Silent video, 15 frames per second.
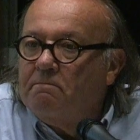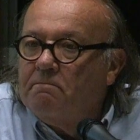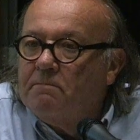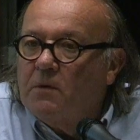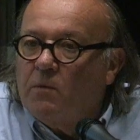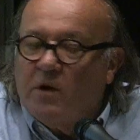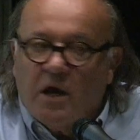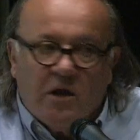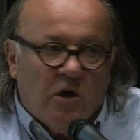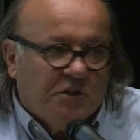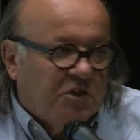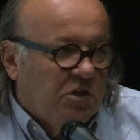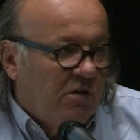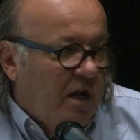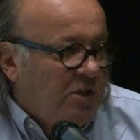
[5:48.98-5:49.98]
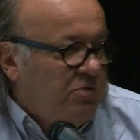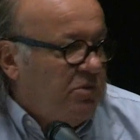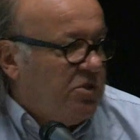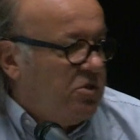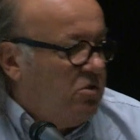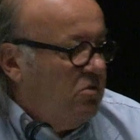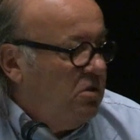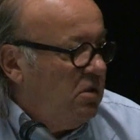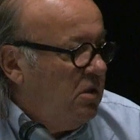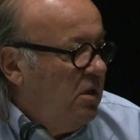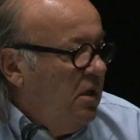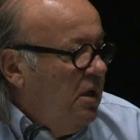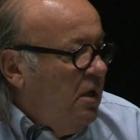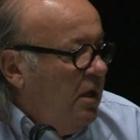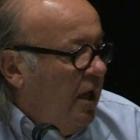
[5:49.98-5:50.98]
When I got to graduate school
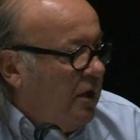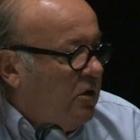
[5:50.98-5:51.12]
at